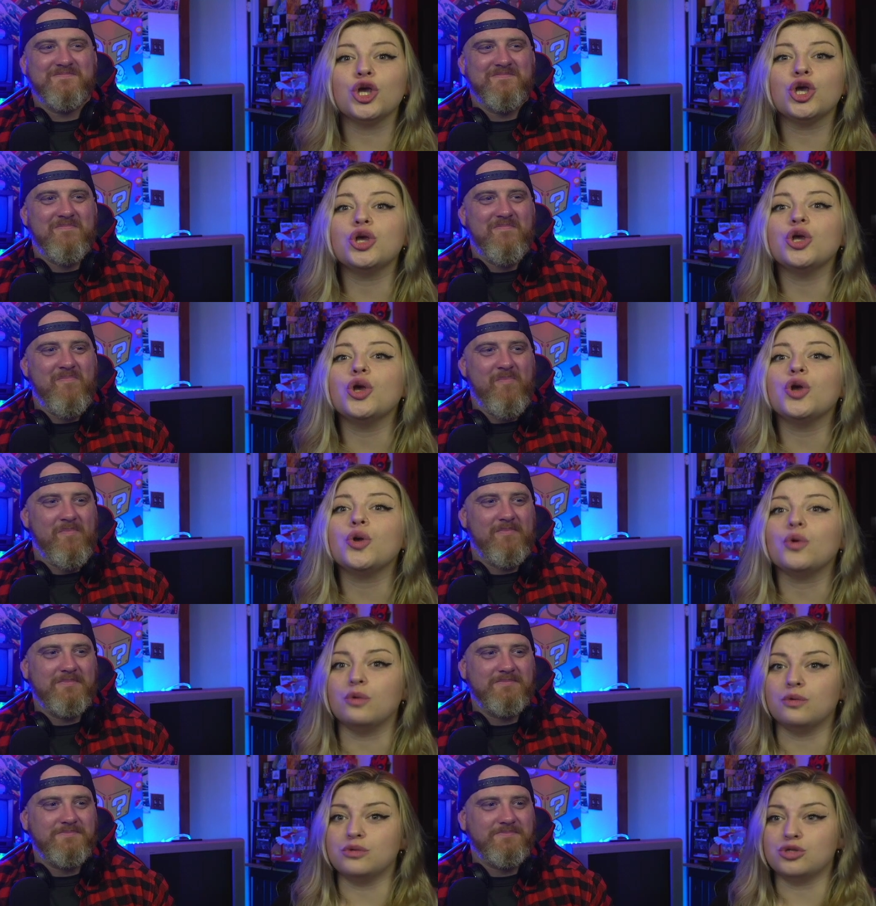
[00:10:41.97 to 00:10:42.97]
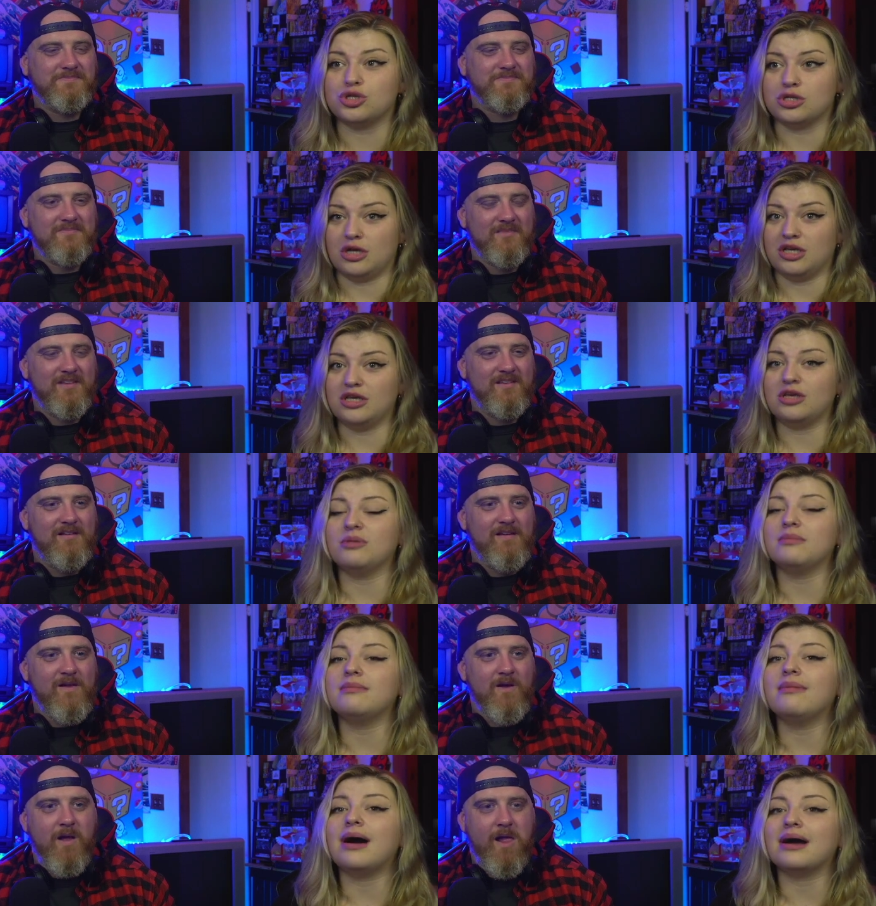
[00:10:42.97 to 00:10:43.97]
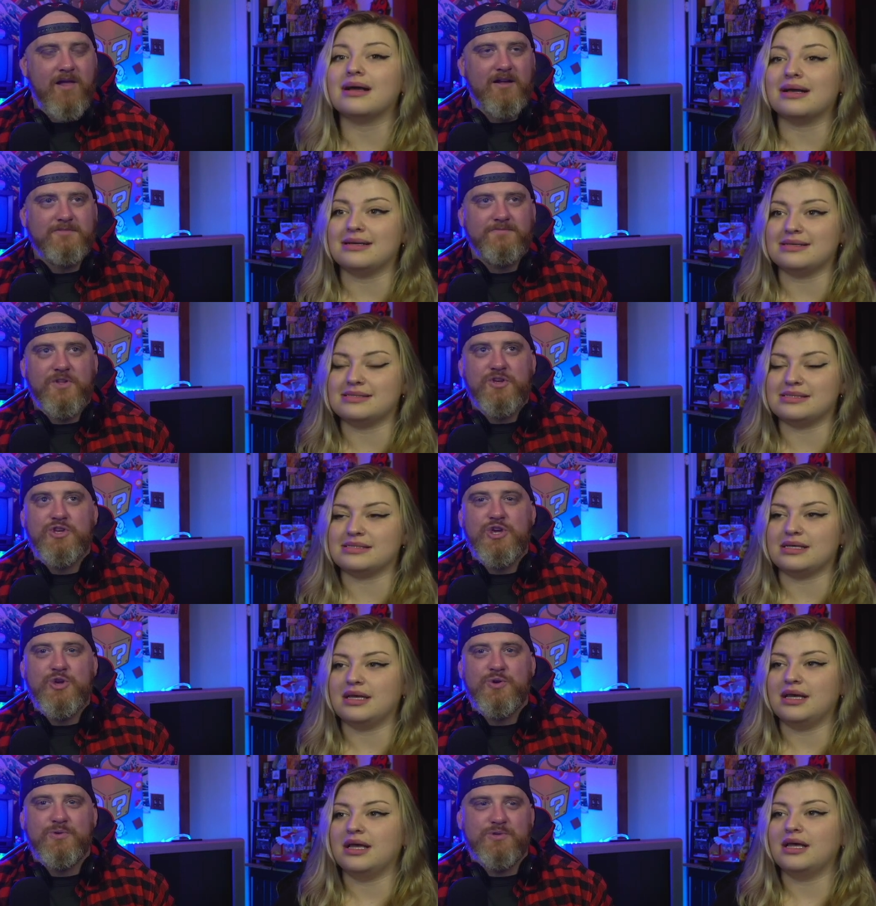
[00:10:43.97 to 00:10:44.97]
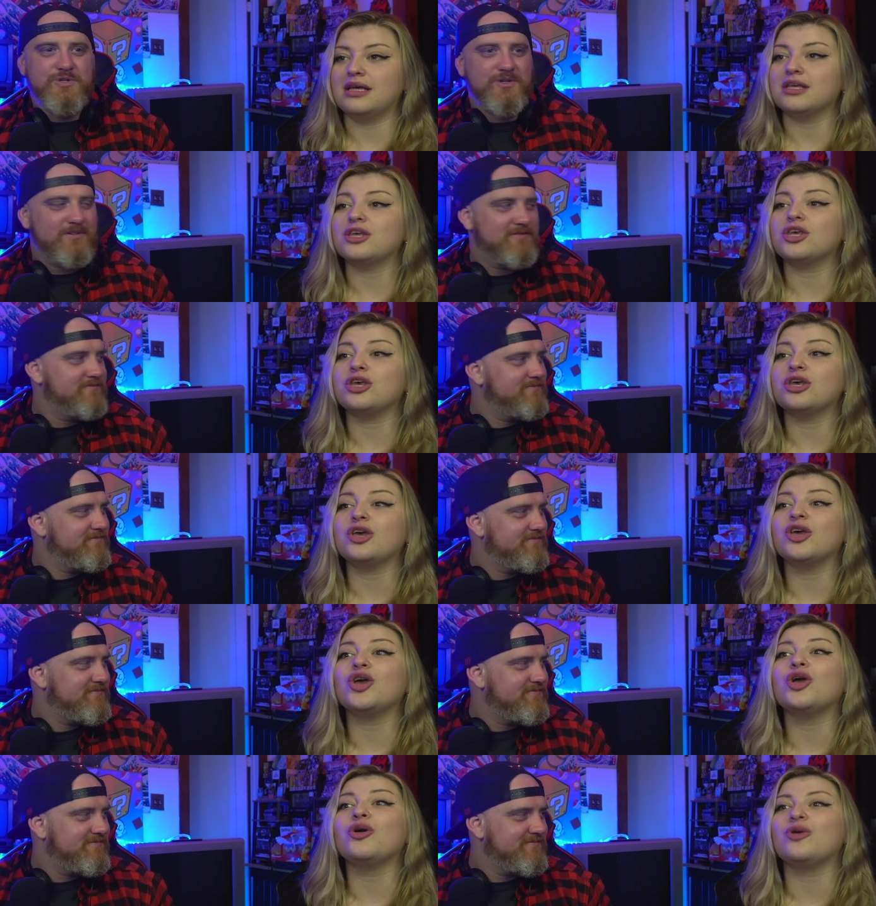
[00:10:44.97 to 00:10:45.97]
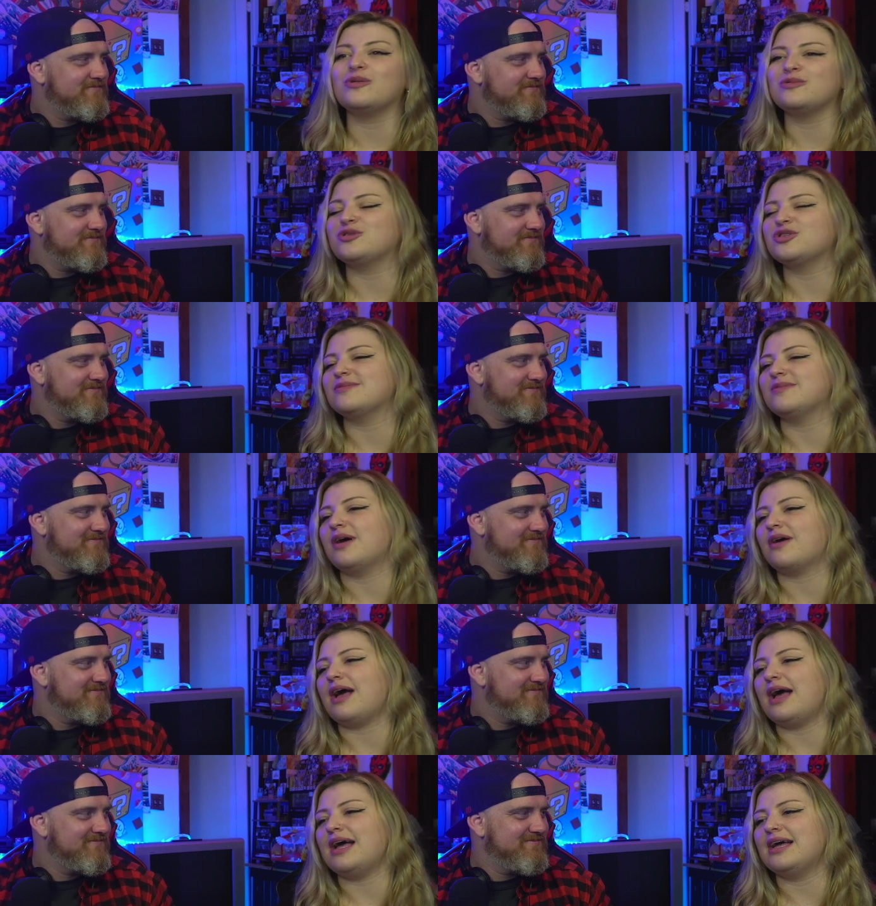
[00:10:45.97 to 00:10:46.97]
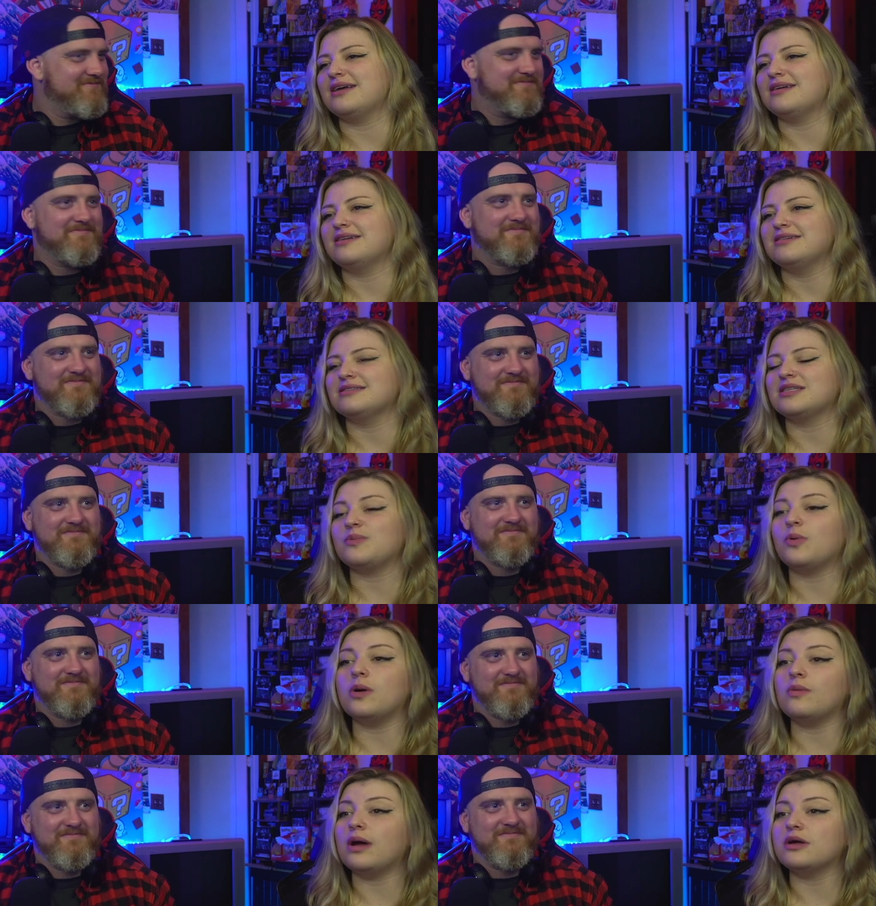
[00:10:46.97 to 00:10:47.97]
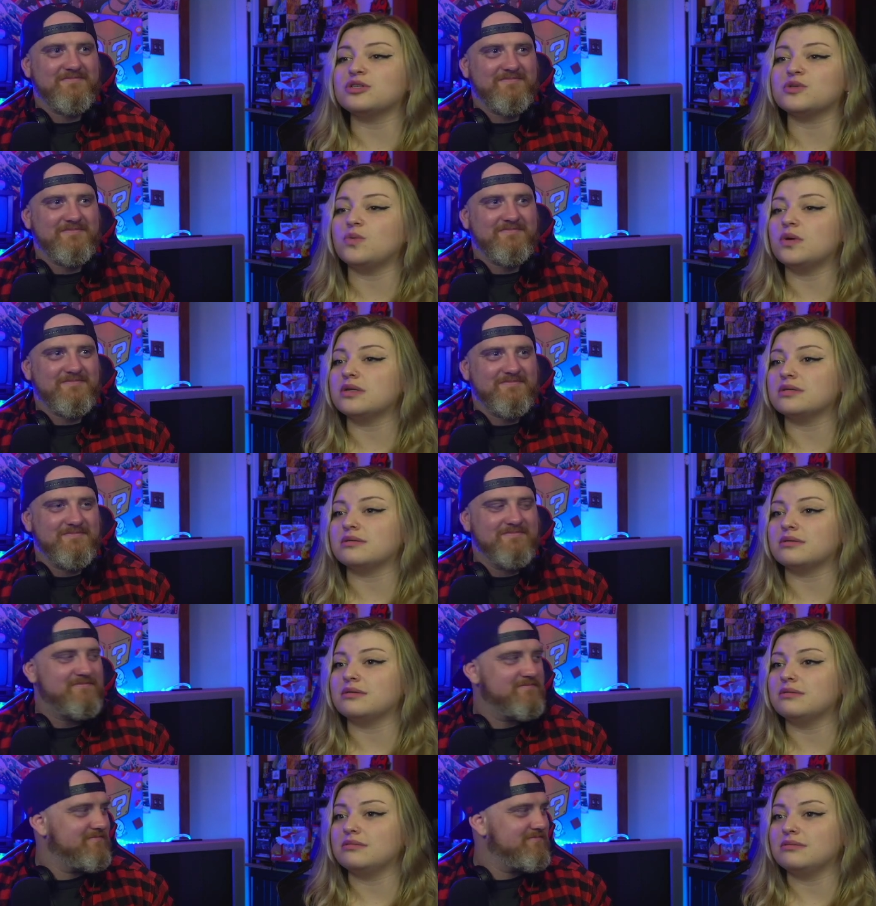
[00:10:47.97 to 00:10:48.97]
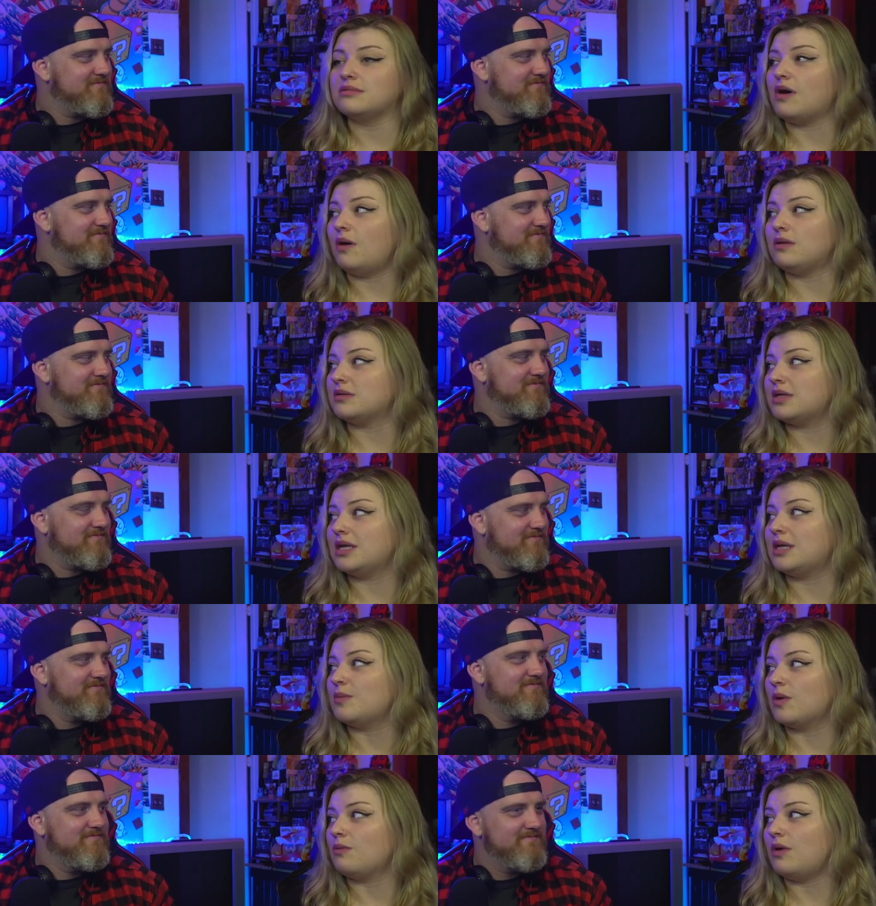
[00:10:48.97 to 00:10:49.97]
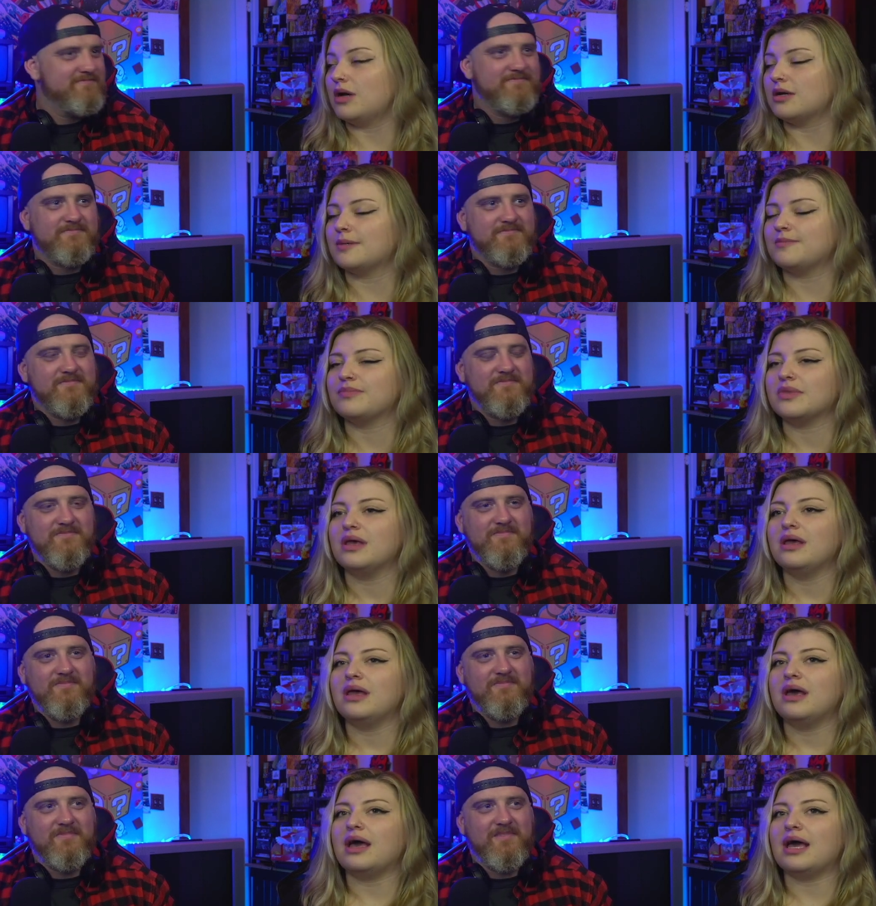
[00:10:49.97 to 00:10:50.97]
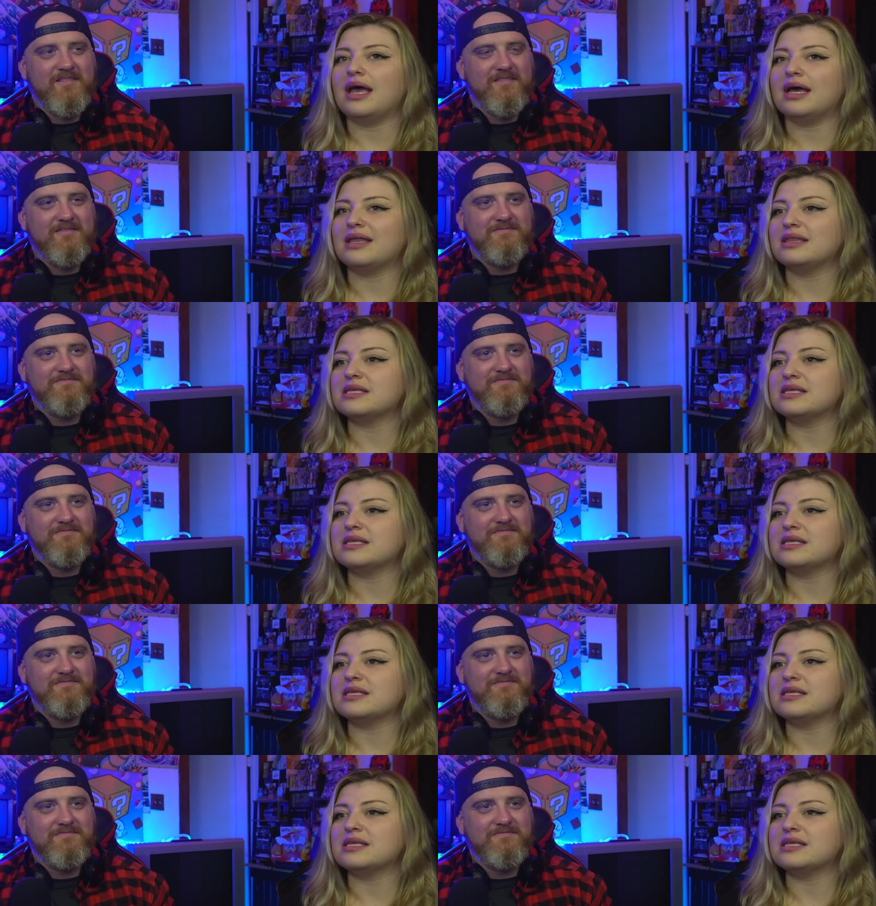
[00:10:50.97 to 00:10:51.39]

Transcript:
Speaker 1: huge, humongous, huge, huge. Okay, to the point where it just wouldn't hold any more water. Mm-hmm. And this